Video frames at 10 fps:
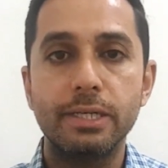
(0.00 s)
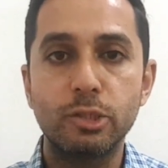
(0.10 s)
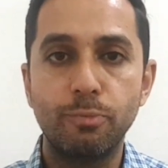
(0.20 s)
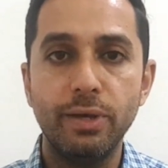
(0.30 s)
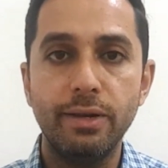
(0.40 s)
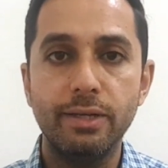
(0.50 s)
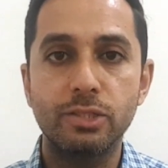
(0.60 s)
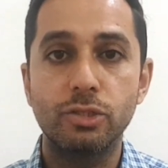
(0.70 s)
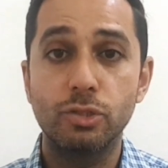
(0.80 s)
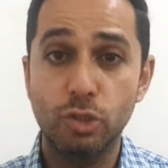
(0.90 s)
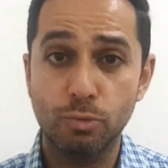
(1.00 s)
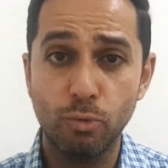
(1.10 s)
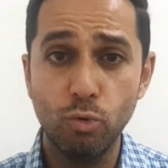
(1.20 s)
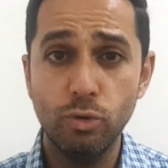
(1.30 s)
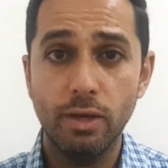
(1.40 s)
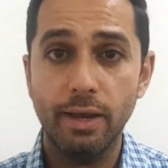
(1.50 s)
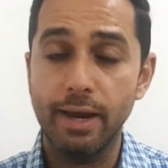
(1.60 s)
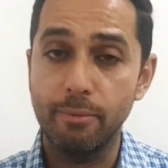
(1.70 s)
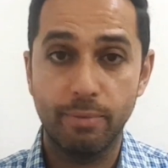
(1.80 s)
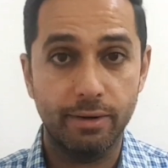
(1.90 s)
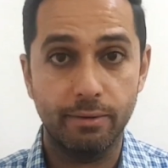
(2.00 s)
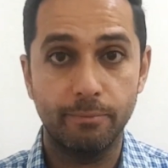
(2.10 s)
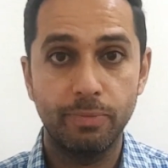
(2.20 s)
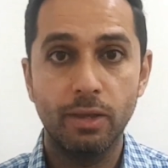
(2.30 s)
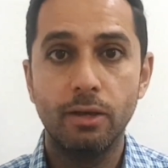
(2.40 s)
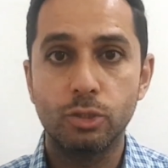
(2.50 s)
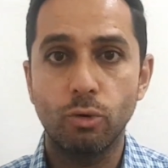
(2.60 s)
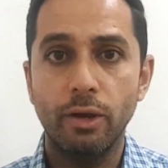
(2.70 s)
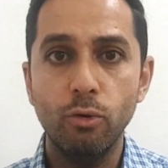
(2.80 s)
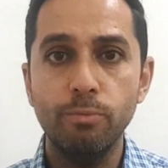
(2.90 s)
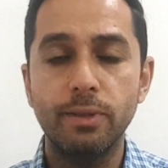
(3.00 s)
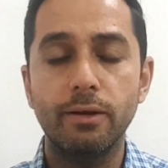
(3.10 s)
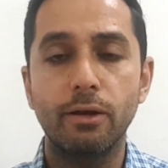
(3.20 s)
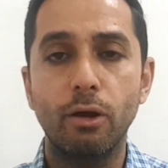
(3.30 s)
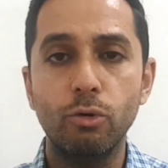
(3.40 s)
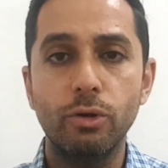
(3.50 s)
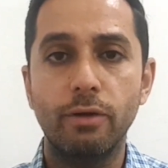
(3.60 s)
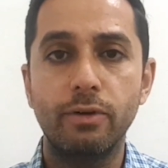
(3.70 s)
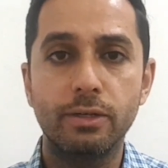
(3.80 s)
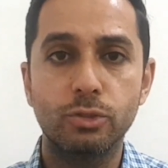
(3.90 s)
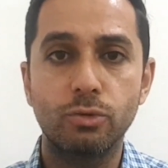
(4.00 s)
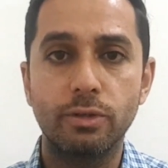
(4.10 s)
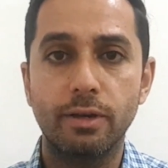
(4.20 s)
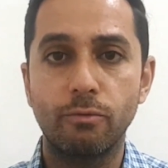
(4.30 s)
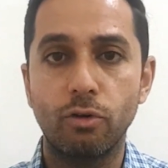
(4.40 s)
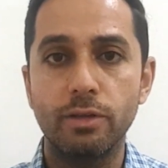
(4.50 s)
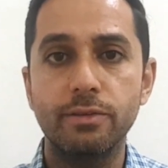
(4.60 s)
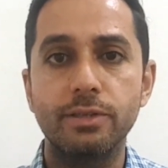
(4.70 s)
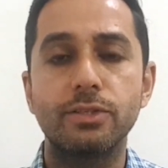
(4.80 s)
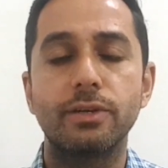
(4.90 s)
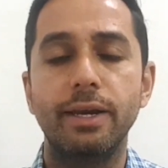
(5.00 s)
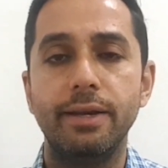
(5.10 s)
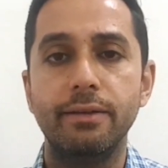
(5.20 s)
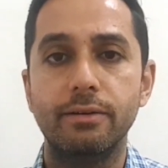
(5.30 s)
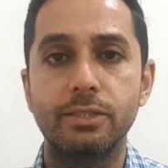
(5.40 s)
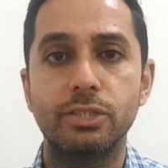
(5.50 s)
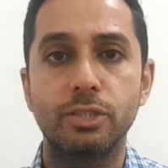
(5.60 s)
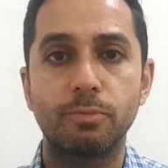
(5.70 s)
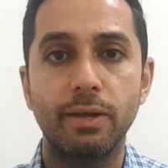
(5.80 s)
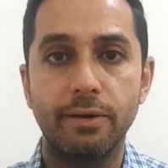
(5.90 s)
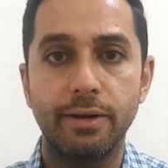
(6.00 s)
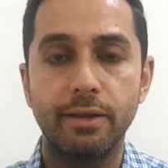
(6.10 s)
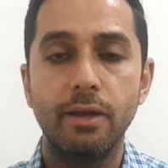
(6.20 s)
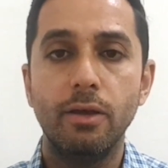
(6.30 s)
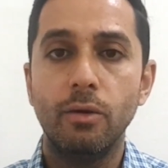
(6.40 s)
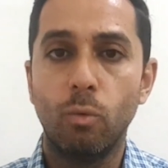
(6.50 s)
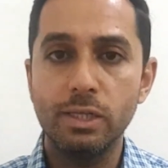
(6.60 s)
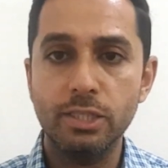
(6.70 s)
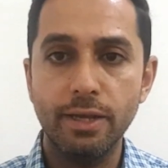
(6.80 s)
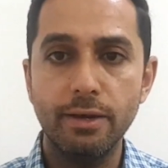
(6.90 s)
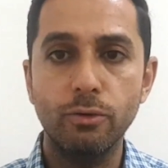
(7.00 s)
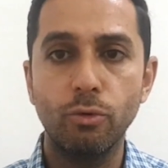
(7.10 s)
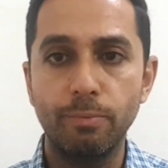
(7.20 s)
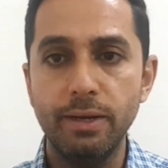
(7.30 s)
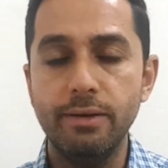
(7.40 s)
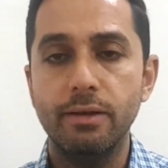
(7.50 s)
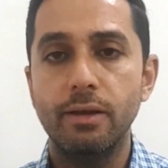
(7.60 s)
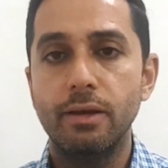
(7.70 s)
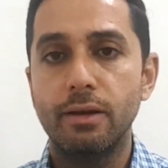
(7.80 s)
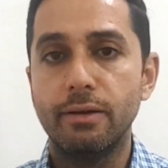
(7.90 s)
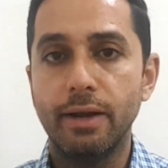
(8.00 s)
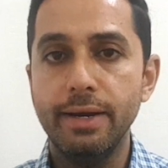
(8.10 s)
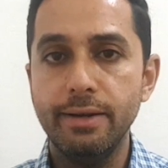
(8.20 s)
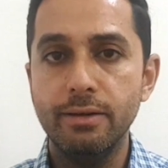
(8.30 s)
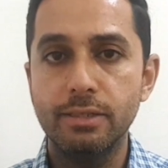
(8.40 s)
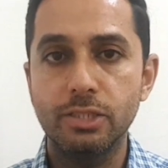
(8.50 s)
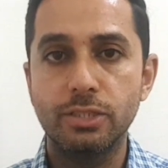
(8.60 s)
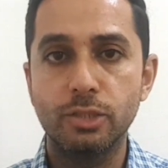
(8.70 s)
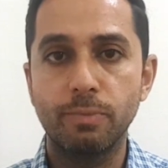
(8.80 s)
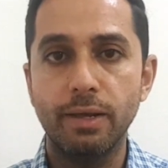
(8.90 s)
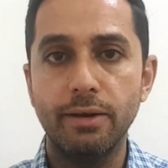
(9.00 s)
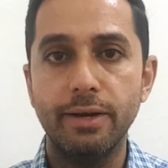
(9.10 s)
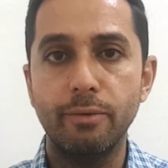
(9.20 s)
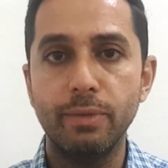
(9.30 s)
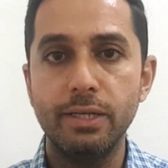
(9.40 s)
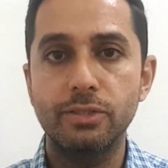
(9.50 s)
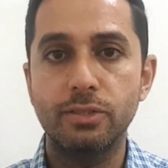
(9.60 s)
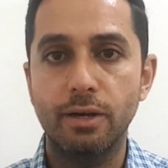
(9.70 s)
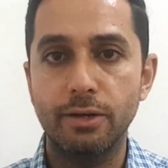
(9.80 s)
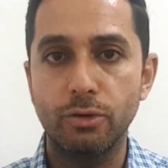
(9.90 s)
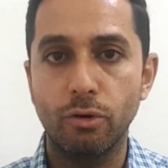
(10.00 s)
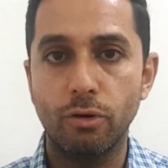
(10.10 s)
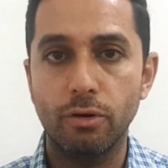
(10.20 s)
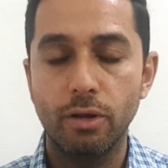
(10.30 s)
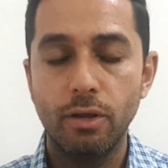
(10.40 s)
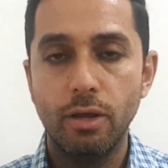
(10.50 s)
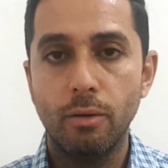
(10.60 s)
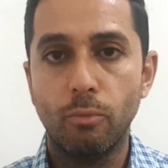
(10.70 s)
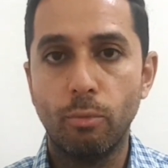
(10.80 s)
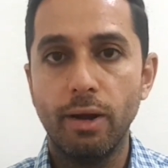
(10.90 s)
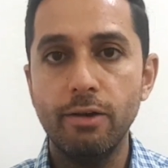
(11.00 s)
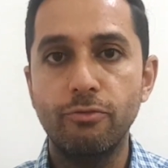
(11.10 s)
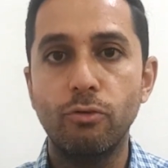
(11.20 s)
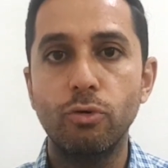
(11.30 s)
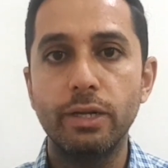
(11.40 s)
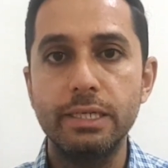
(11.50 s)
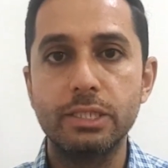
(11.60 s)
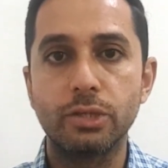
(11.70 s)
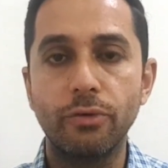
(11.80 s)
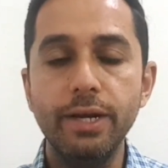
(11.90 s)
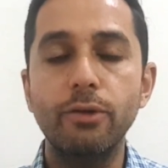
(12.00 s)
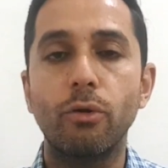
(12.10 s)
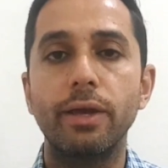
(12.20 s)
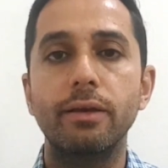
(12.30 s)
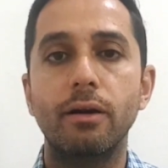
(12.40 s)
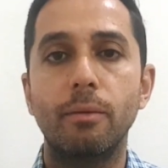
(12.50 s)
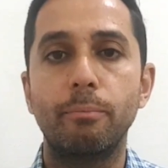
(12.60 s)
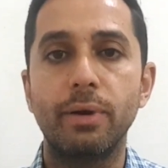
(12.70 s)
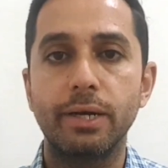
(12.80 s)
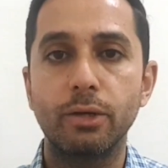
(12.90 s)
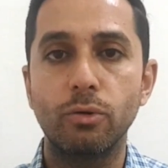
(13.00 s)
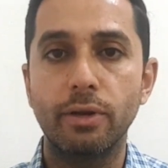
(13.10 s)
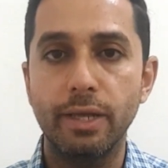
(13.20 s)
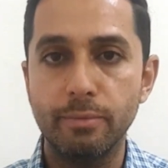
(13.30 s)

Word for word: experience smooth and better. So I hope that now you have understood that what is this 90 Hz display rate. Once again, to repeat, 90 Hz display rate means that your mobile phone is redrawing a particular